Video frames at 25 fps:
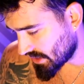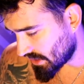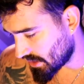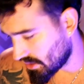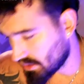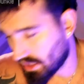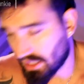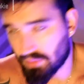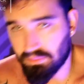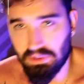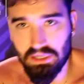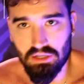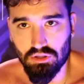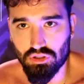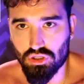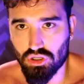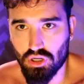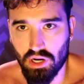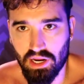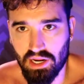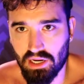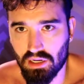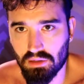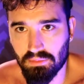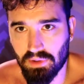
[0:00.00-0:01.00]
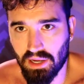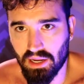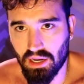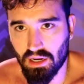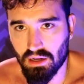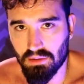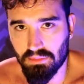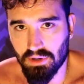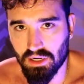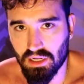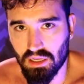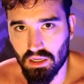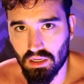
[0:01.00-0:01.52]
uh, like, being trained by
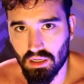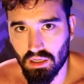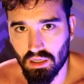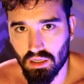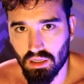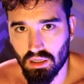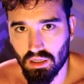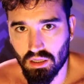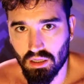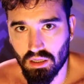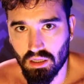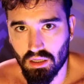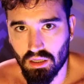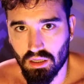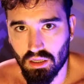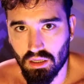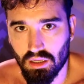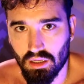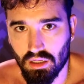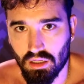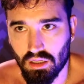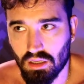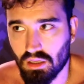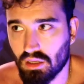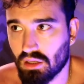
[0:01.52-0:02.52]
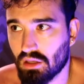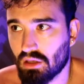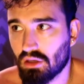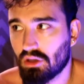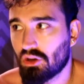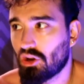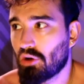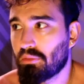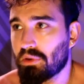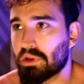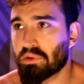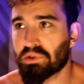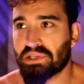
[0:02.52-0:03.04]
anybody.
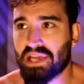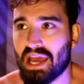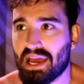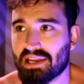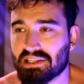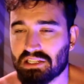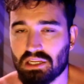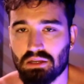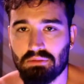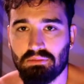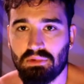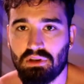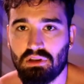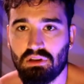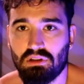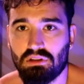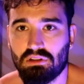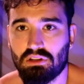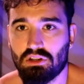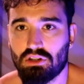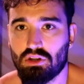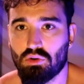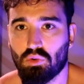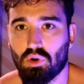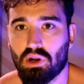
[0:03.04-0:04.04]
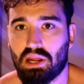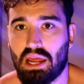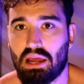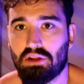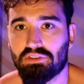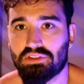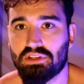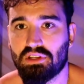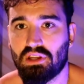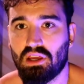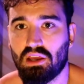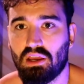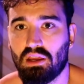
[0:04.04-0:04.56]
Nobody was asking me, Did you work
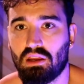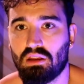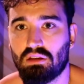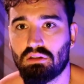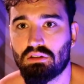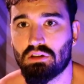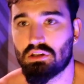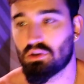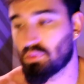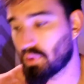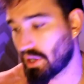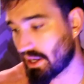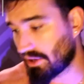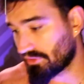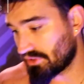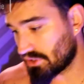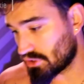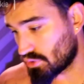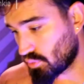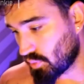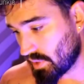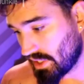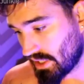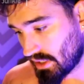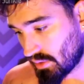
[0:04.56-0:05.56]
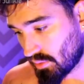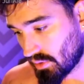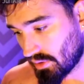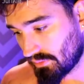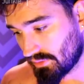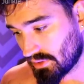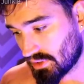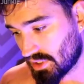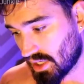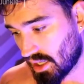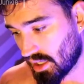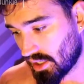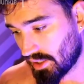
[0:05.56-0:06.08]
out today? Did you work out this week? What have
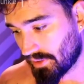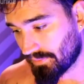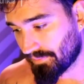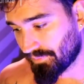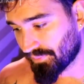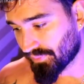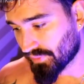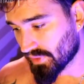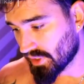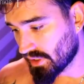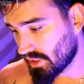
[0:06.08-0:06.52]
you done?